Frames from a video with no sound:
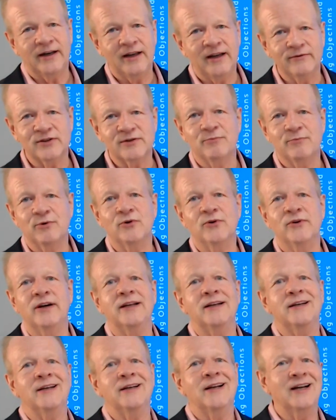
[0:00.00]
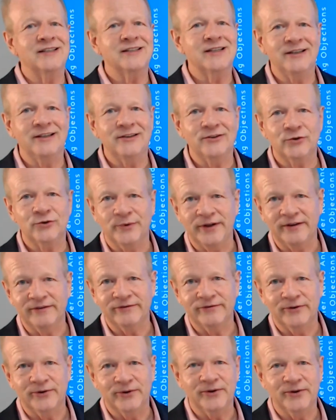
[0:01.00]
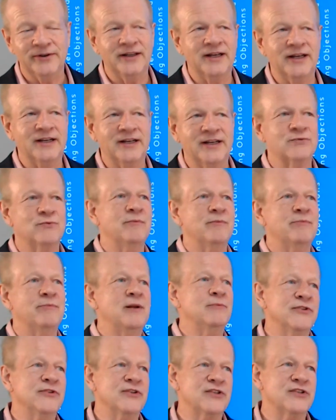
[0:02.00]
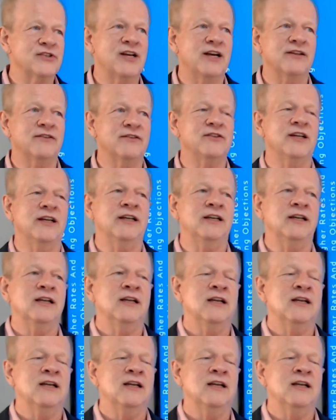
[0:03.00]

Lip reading: He was born in 1924. That's what people in the South did.